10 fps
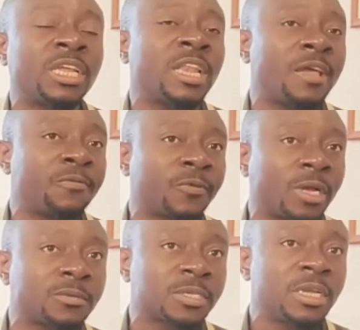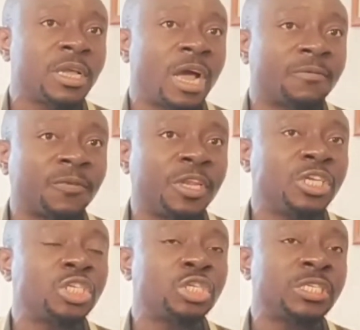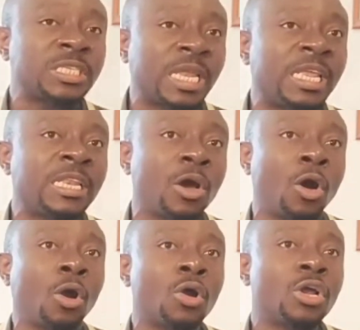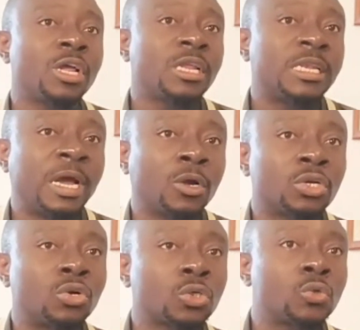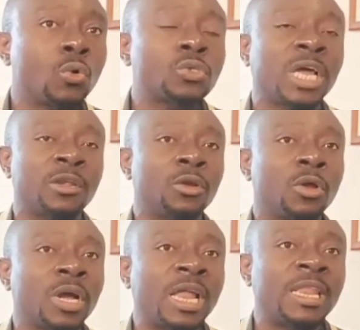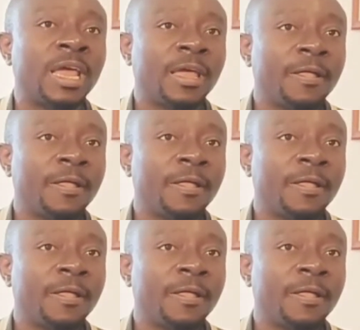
But countries that are still having a lot of these things in hanging, a